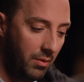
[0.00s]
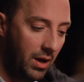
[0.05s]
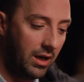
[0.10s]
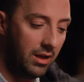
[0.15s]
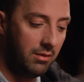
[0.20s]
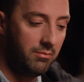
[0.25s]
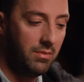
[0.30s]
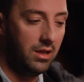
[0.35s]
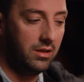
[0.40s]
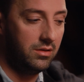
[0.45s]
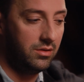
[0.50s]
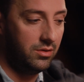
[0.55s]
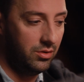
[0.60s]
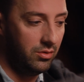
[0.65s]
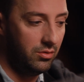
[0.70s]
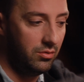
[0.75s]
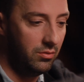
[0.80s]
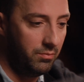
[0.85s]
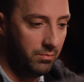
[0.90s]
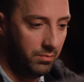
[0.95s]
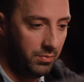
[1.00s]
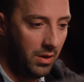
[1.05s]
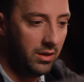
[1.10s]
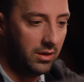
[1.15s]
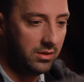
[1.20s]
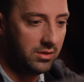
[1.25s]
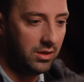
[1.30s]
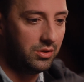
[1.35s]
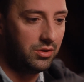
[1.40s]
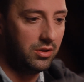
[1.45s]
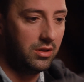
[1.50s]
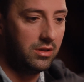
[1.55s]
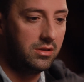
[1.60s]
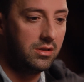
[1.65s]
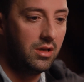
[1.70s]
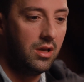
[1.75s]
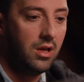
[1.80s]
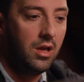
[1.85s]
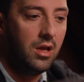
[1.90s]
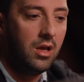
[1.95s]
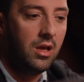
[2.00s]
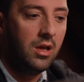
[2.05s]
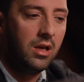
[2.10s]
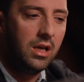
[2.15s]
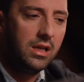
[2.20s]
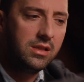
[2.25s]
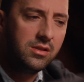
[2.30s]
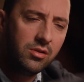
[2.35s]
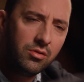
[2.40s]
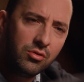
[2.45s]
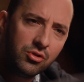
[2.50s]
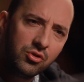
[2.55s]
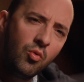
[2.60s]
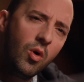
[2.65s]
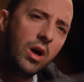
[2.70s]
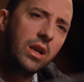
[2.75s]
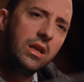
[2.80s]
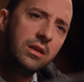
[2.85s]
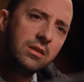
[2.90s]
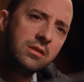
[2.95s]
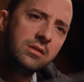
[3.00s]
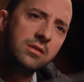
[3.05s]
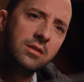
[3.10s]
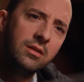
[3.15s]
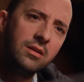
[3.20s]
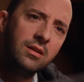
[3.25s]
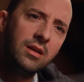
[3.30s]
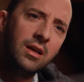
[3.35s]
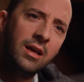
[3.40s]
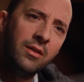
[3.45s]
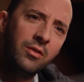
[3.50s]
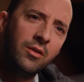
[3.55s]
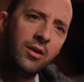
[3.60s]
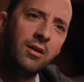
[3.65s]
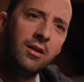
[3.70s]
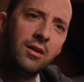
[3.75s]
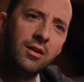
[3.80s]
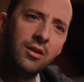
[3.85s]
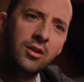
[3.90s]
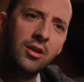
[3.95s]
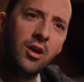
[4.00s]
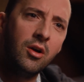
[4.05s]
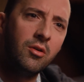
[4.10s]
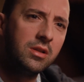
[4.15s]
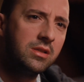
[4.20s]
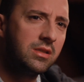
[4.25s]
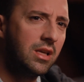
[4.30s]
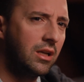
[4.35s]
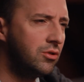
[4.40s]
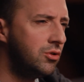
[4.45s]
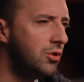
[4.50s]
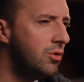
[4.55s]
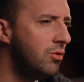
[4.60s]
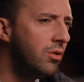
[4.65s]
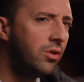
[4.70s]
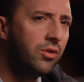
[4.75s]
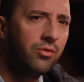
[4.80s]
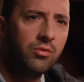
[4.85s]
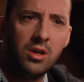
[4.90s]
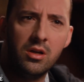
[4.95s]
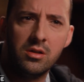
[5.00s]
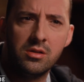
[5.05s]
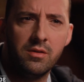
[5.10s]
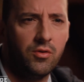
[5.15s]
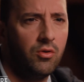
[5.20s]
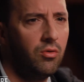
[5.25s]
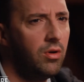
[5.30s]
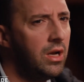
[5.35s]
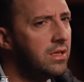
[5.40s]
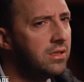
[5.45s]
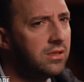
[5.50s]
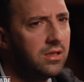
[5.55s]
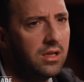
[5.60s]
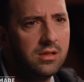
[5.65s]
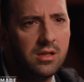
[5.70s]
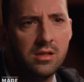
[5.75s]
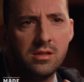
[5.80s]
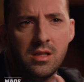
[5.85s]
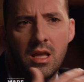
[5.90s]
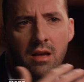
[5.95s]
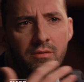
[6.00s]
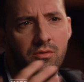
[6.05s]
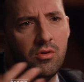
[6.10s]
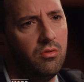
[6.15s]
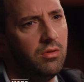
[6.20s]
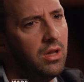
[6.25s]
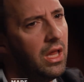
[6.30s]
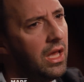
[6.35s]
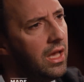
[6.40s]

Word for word: body men to politicians, it's in their 20s and they're, you know, it's like 2 and 3 years of craziness because they have no